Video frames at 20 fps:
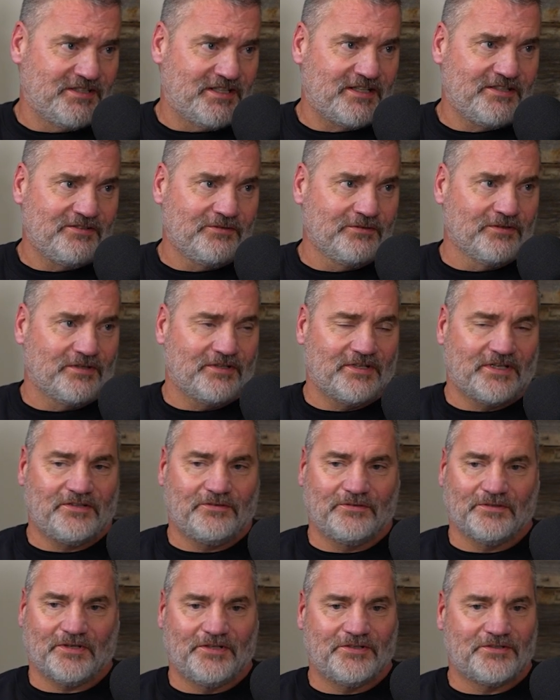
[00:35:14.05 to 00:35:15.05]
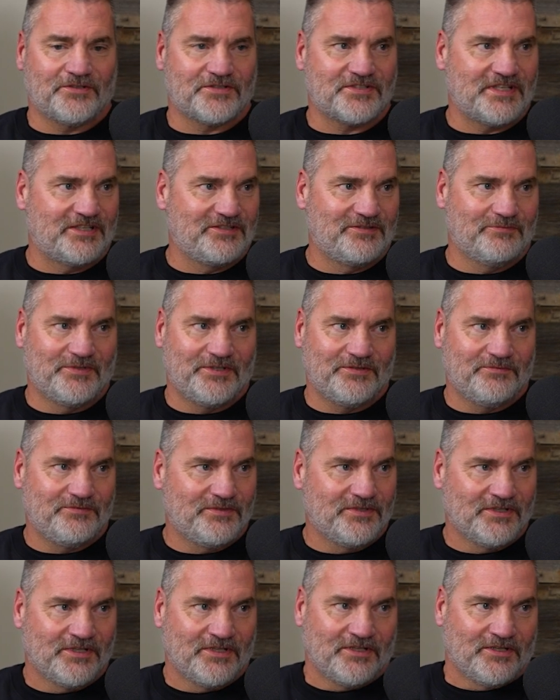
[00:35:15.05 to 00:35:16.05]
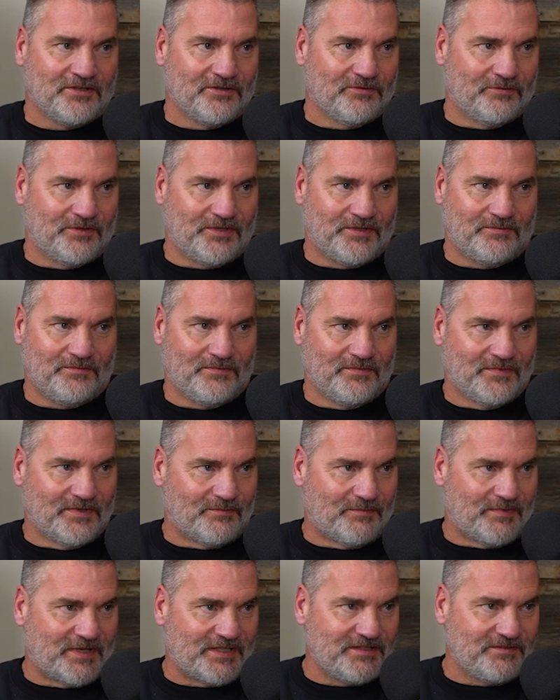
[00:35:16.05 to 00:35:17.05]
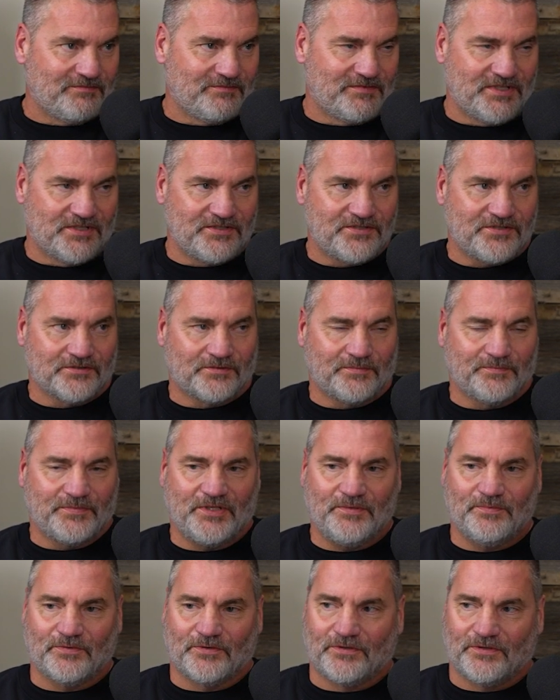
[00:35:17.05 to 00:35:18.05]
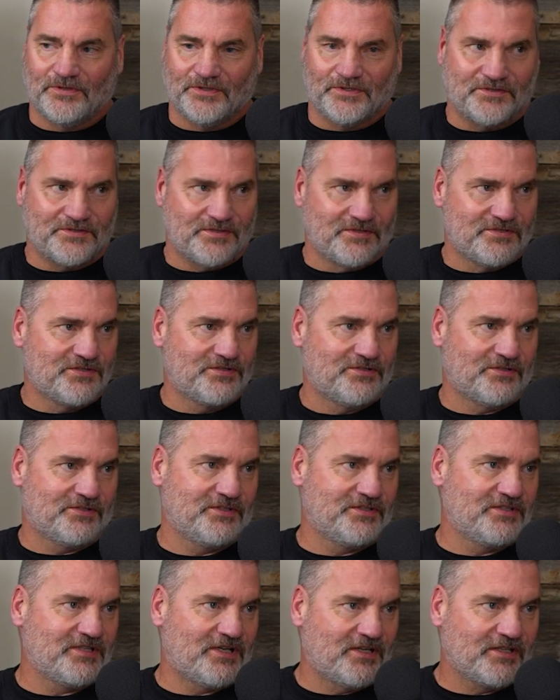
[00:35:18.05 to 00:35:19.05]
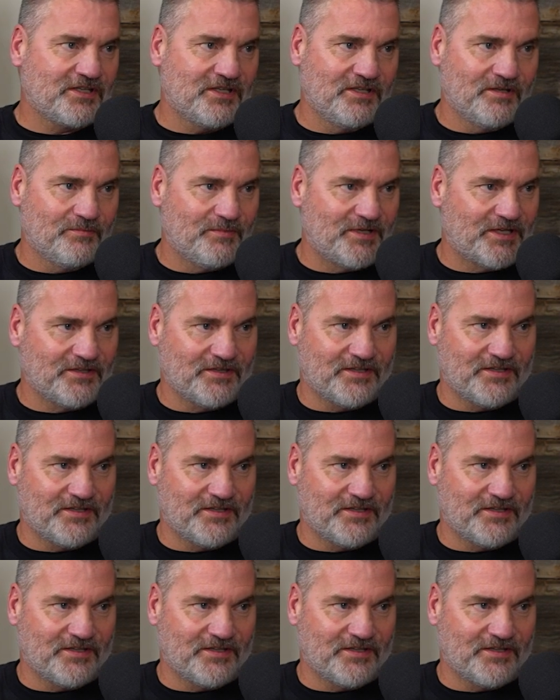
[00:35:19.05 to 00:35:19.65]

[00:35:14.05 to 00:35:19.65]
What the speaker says: I don't understand when my digital people and start talking about